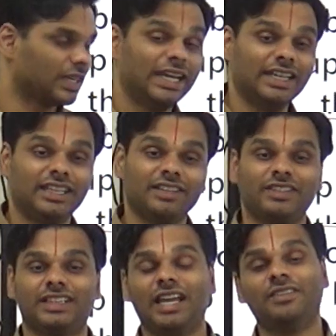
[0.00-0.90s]
Anything
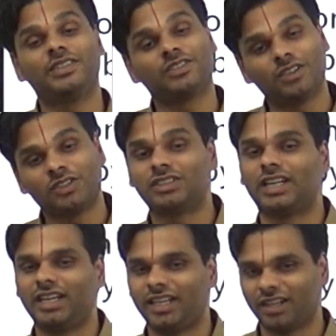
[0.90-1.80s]
with life is also
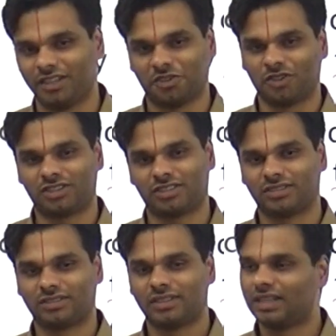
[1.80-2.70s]
genetic resource.
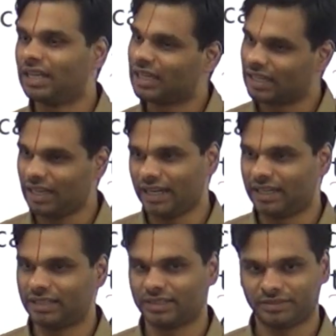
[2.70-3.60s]

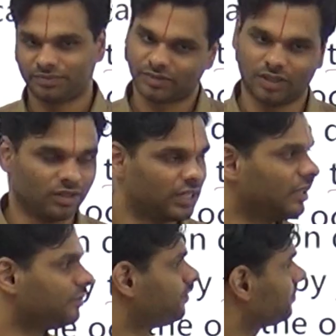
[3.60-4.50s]
Correct? Okay.
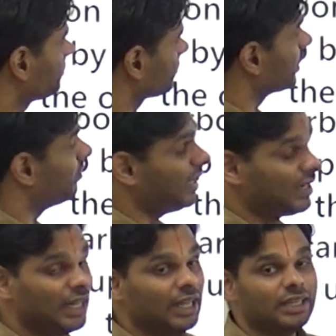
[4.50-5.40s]
But
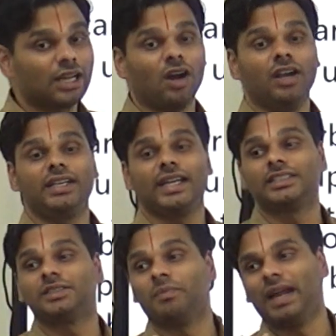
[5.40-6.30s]
the
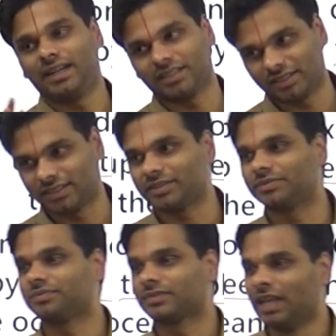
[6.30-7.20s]
context matters.
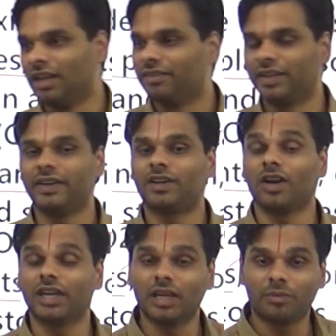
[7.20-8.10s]
When we are
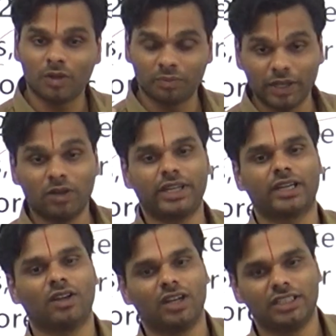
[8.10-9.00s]
talking about
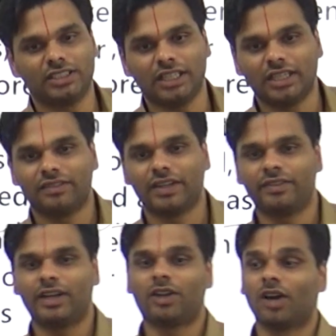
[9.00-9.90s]
biotechnology, when
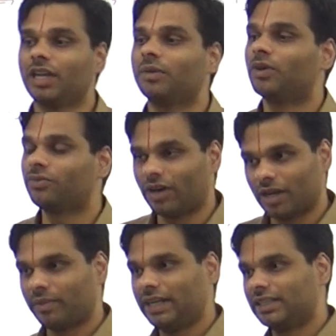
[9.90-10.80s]
we are talking about
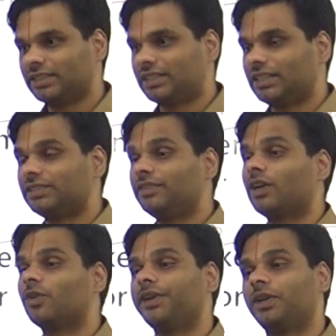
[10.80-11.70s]
pharma industries, we
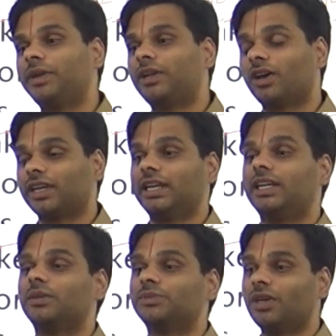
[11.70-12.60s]
are going to be talking in
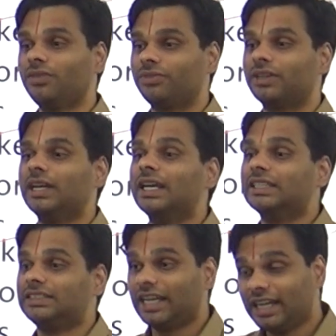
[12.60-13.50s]
terms of
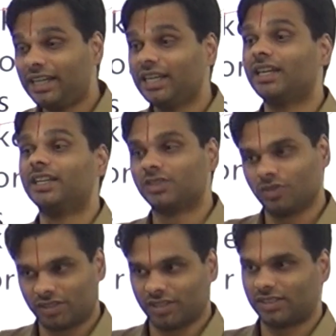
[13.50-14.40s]
genetic
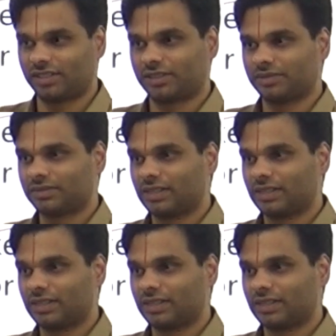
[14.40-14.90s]
resources.